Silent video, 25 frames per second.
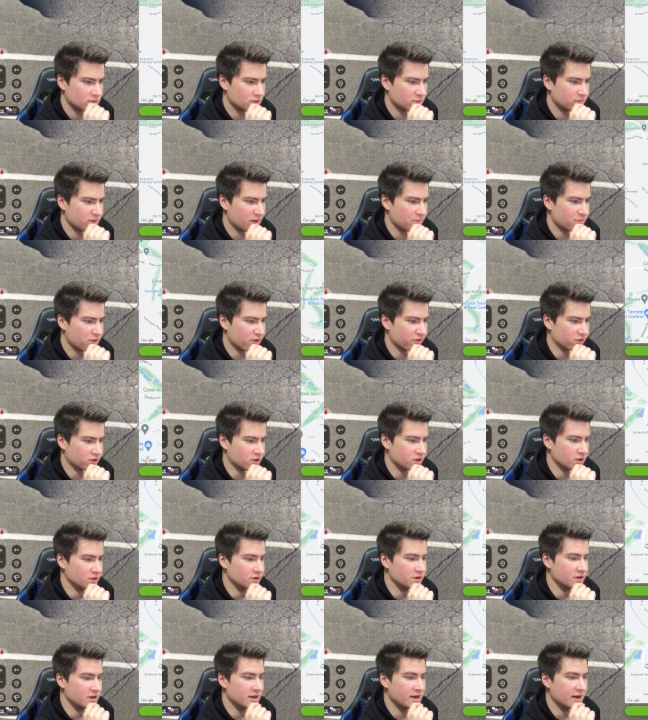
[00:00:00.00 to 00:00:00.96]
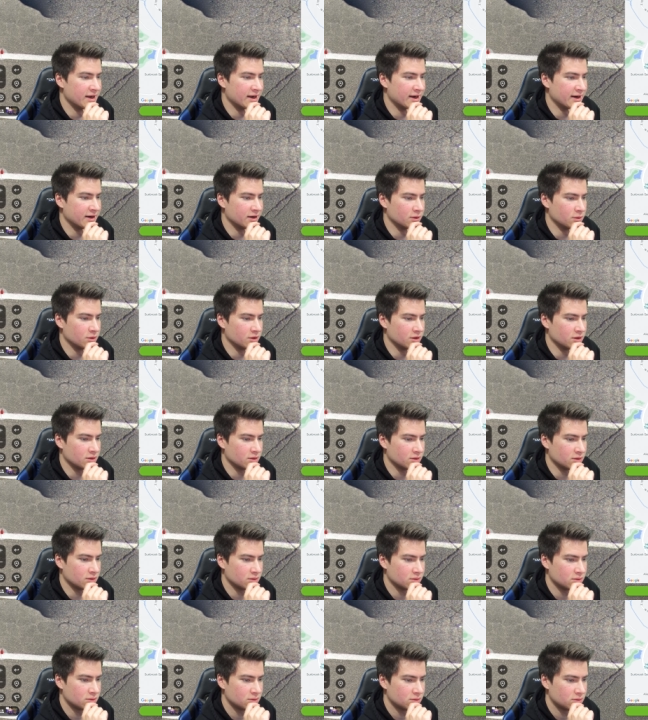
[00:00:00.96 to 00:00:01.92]
Oh, maybe over here? Yeah, here we
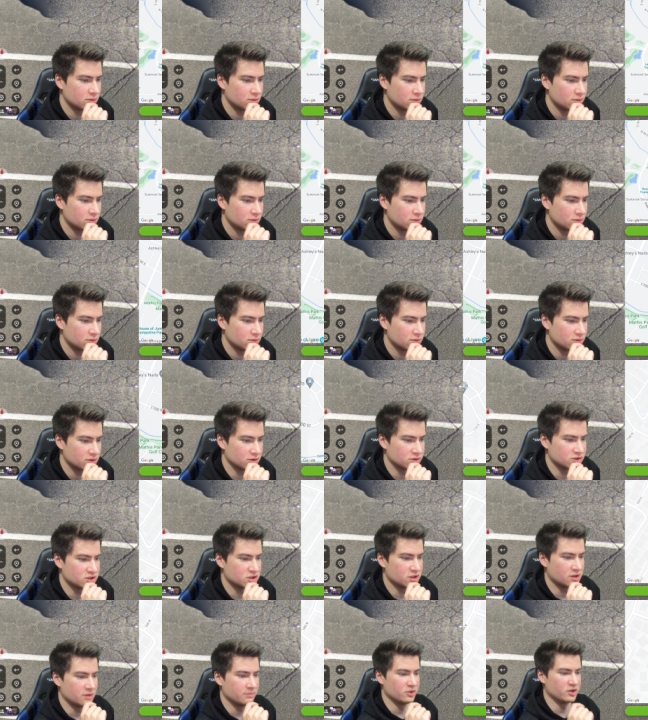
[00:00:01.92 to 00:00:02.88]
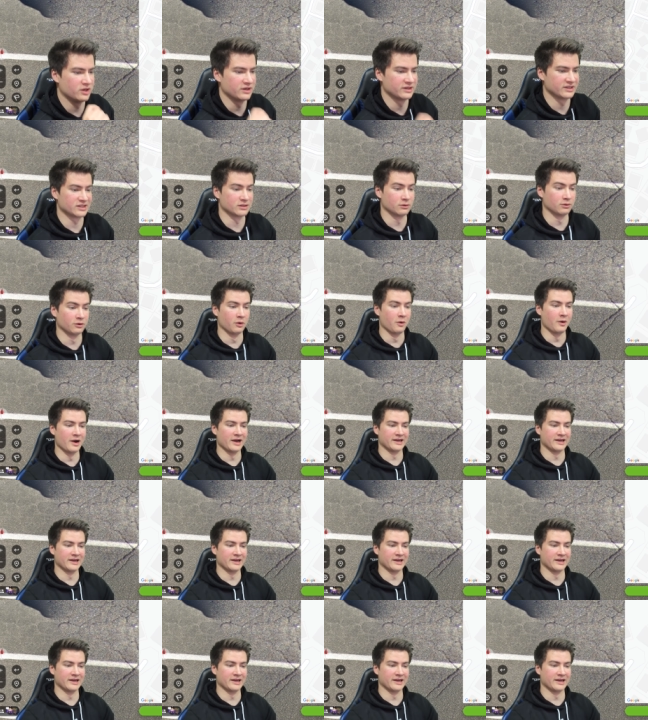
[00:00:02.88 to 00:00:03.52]
go. There's Charbon, so we're